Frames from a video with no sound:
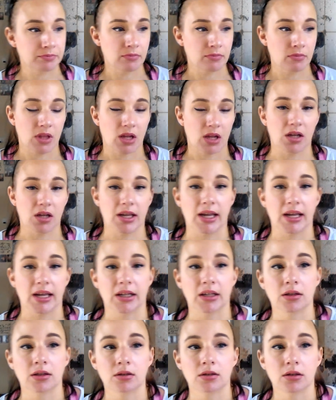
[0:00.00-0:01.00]

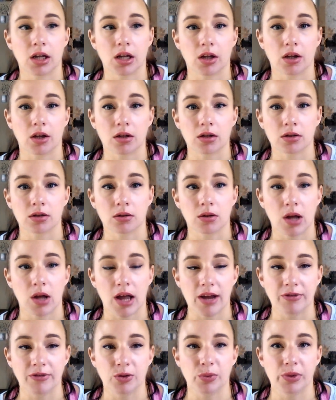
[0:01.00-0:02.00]
again, like,
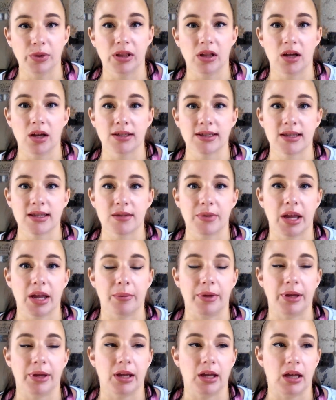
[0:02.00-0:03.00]
after we lost the
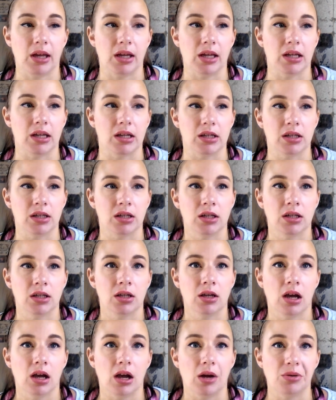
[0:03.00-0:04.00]
baby and
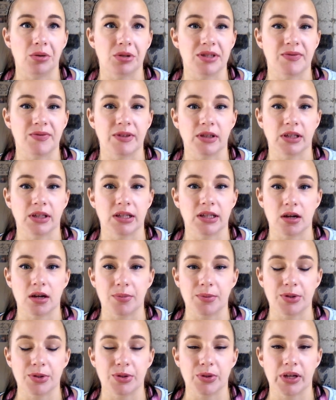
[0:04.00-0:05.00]
I was feeling
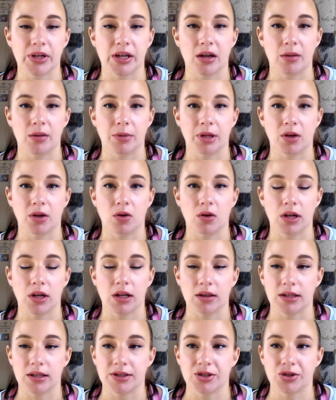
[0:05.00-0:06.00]
up to it, I'm like, okay,
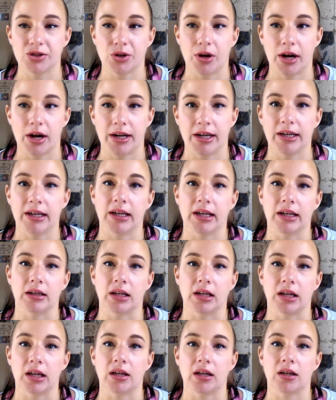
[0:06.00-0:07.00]
let's try again.
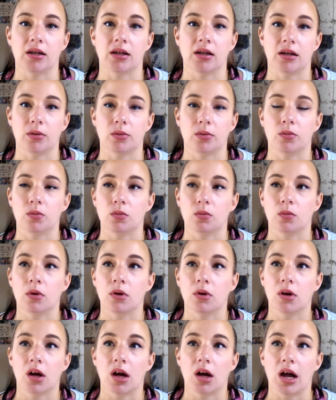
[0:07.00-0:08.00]
Like,
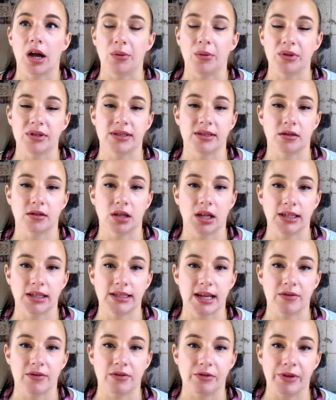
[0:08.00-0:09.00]
I would still like to
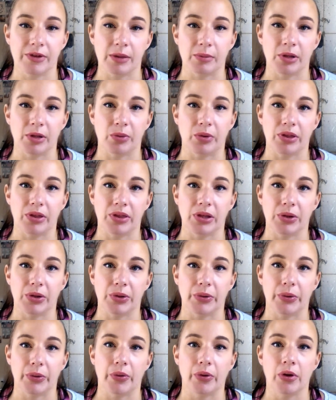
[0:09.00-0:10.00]
have a family with
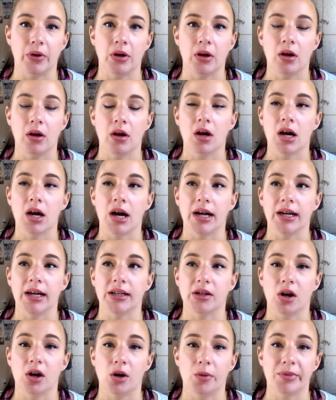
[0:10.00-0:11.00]
you. I had
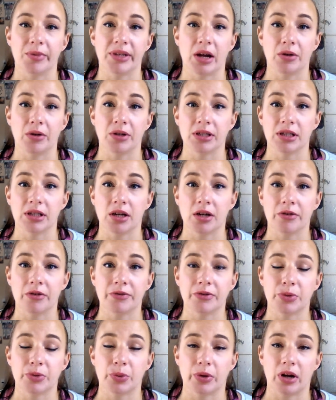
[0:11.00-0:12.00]
calmed down enough
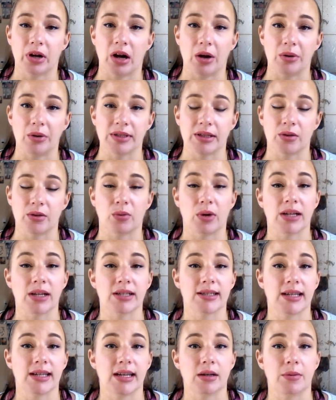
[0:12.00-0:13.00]
to where I was in the right
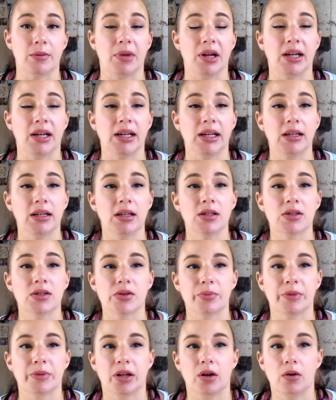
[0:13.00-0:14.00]
state of mind. So
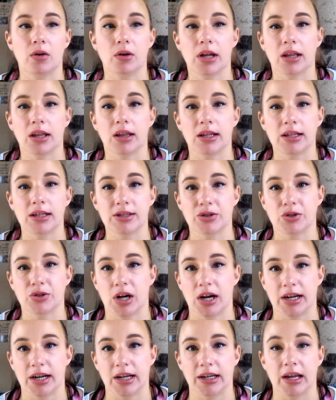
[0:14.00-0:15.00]
I'm like, okay, let's
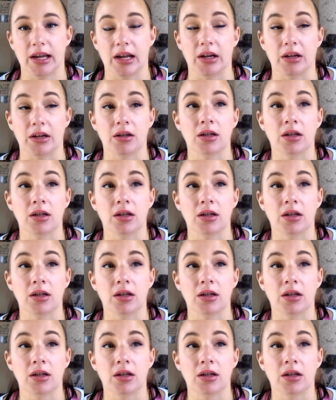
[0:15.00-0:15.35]
try again.